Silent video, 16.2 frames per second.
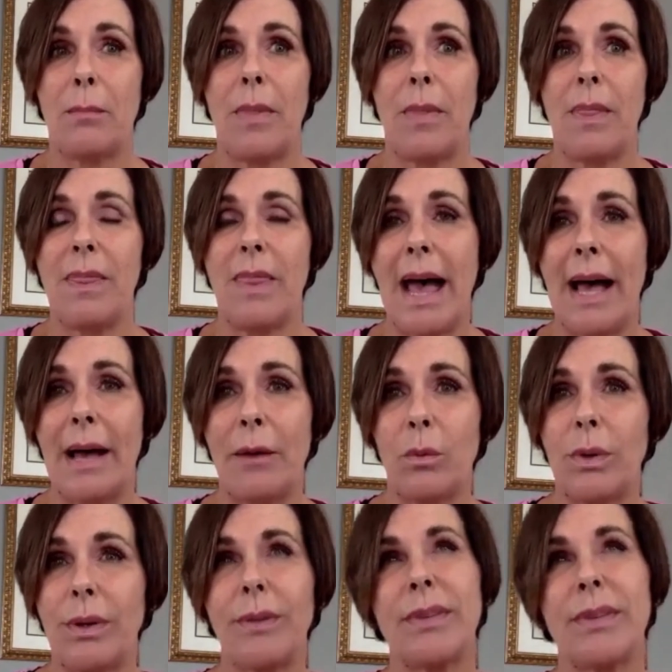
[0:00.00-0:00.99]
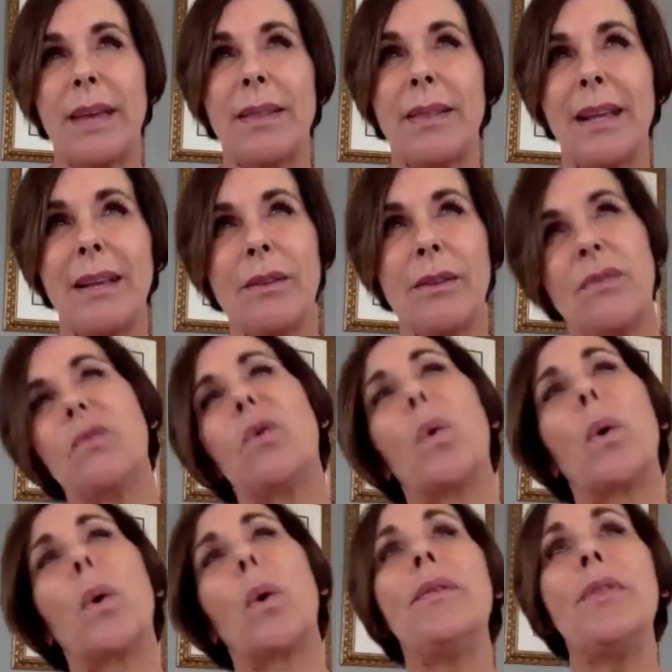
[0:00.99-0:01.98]
That was, I think, the
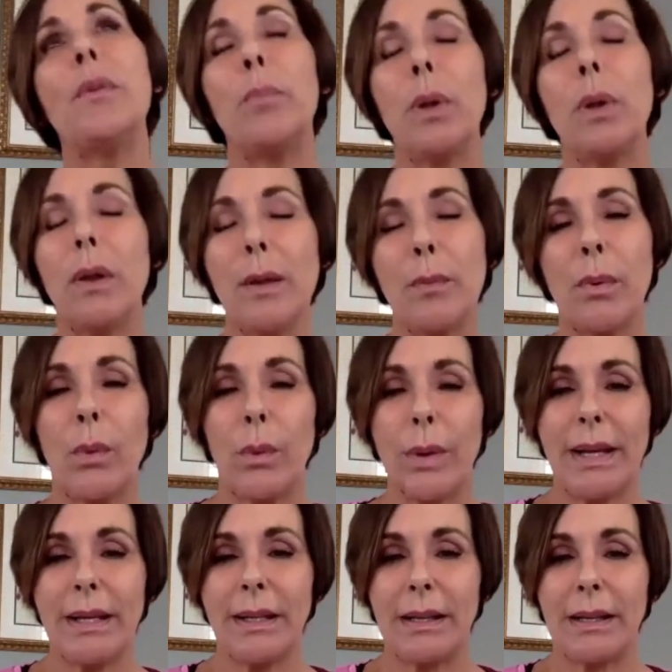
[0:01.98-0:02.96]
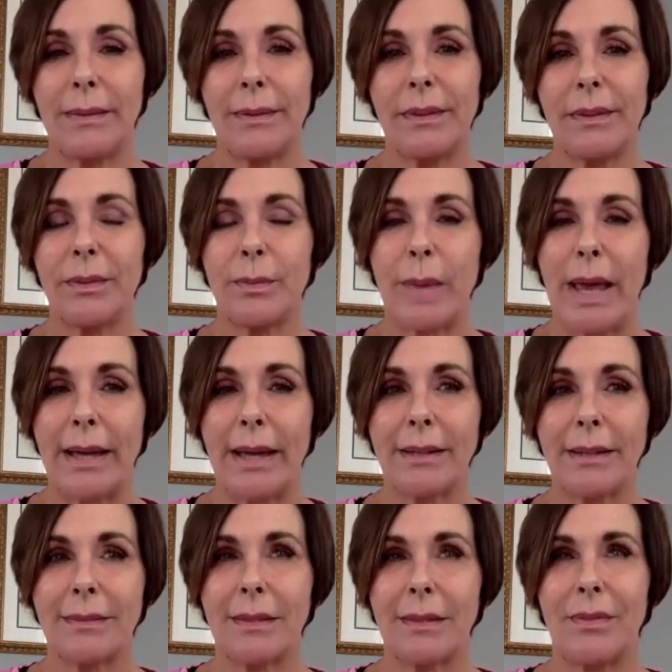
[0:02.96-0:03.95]
fourth bullet point in the
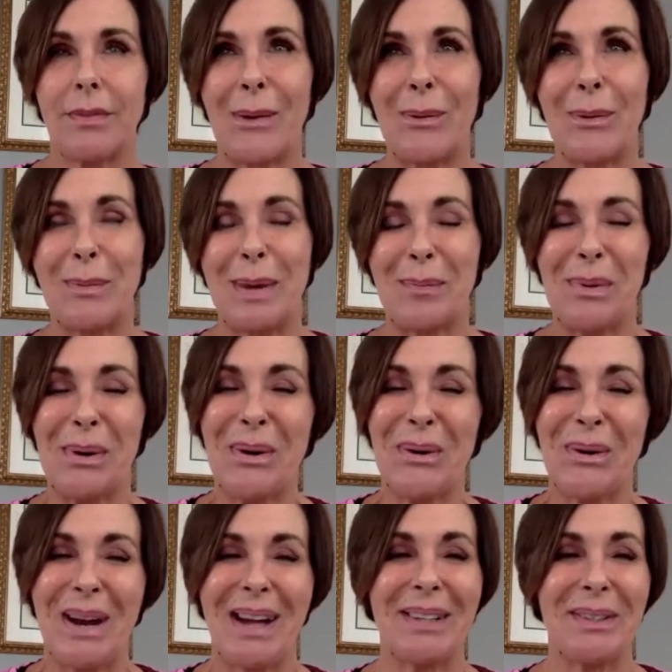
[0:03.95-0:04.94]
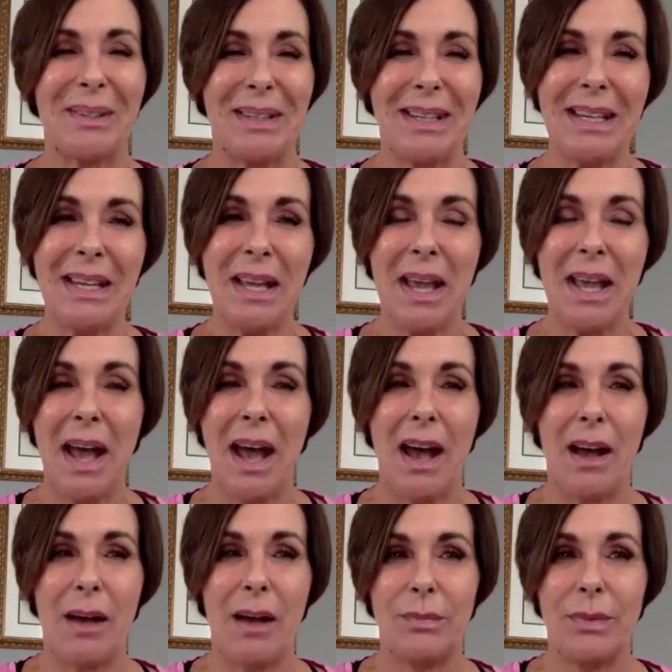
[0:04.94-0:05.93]
specs, if I remember correctly.
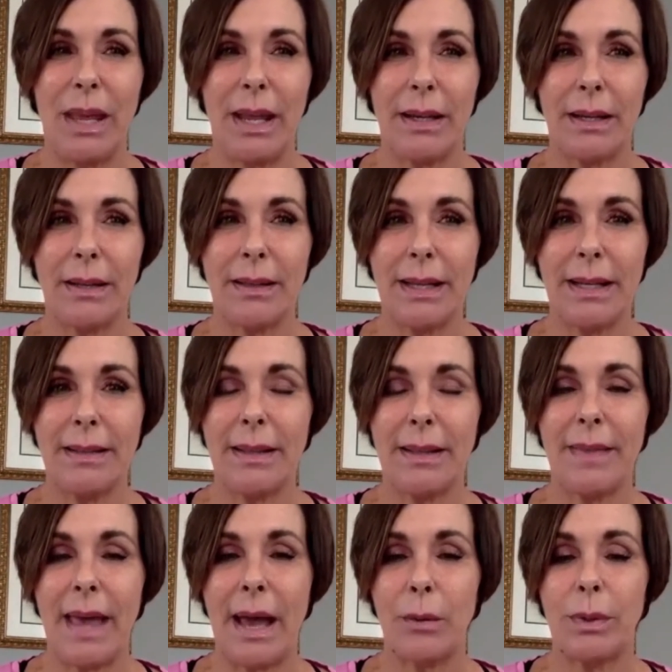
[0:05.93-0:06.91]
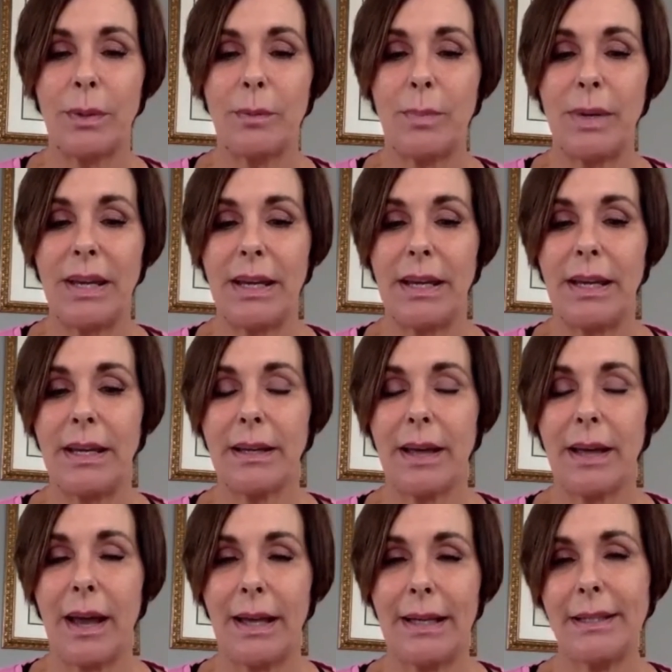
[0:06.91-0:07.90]
And I think that that would be
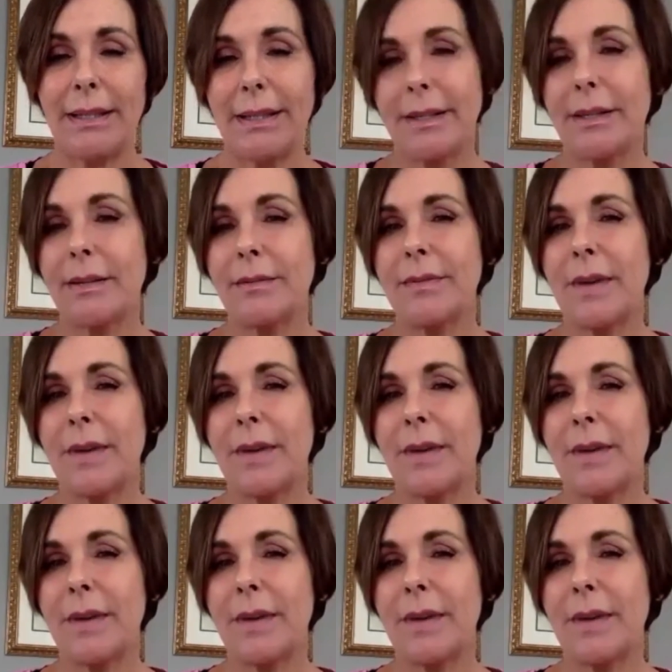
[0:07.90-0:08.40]
kind of